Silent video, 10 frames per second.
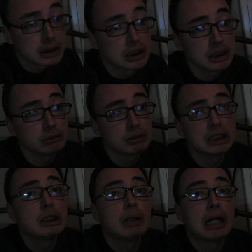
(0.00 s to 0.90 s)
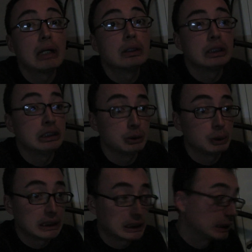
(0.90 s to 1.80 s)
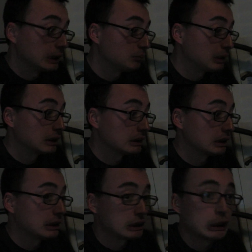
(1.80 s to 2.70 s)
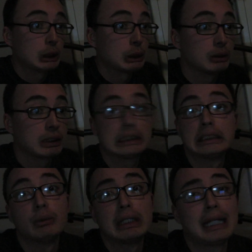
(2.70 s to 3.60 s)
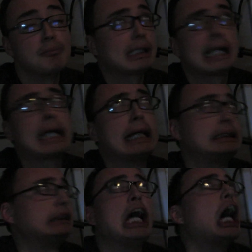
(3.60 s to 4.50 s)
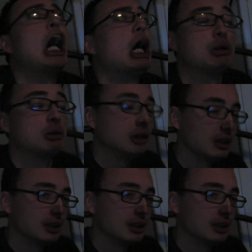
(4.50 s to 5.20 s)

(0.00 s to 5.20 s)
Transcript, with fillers: couldn't really go out and do anything because of the snow. Don't want to hit black ice, no!